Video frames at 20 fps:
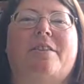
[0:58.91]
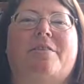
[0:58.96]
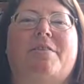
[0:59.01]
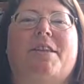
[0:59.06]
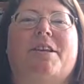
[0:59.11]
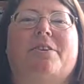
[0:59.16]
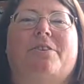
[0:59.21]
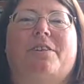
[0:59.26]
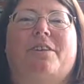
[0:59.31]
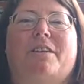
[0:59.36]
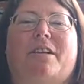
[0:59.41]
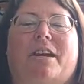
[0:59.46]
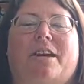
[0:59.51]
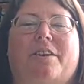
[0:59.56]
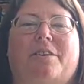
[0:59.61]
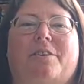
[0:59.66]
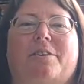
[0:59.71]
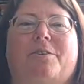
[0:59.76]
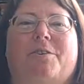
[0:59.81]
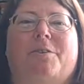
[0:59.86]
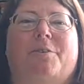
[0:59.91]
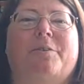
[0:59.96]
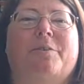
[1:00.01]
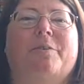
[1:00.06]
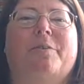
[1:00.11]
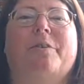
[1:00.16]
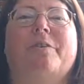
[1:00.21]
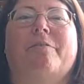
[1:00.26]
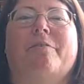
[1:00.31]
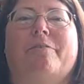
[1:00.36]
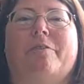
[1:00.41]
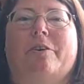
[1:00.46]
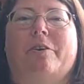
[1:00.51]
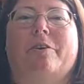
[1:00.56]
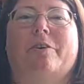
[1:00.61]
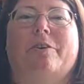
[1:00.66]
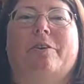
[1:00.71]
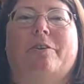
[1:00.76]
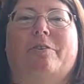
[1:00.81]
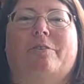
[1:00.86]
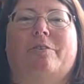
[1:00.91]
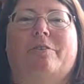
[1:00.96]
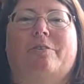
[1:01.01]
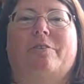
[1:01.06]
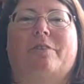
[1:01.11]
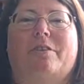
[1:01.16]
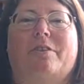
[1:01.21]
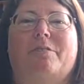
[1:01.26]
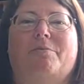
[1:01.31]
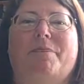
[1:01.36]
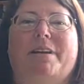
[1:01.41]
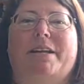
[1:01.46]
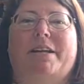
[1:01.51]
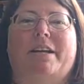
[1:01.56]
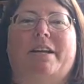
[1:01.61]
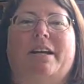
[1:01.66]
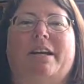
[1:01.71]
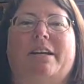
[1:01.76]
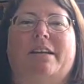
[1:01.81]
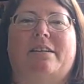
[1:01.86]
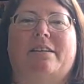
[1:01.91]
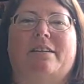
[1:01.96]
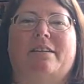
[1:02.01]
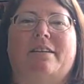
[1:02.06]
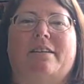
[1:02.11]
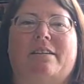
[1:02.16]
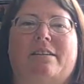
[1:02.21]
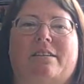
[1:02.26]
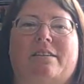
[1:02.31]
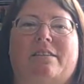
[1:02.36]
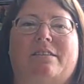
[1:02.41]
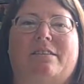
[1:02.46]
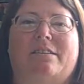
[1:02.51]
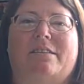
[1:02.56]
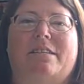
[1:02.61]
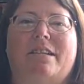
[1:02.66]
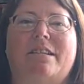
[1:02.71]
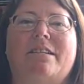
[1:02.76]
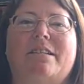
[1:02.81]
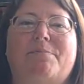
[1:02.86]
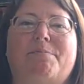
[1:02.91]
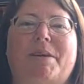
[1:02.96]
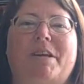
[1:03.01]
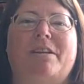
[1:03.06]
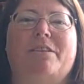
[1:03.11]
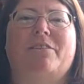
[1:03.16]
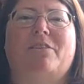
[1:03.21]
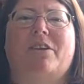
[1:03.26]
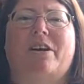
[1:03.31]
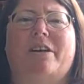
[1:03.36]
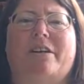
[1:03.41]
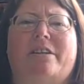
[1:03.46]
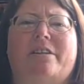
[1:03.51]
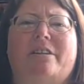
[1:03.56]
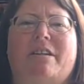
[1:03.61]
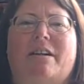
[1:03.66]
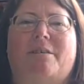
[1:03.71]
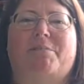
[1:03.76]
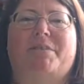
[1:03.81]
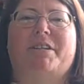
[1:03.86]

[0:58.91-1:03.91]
they're together for the weekend, and they spend a lot of time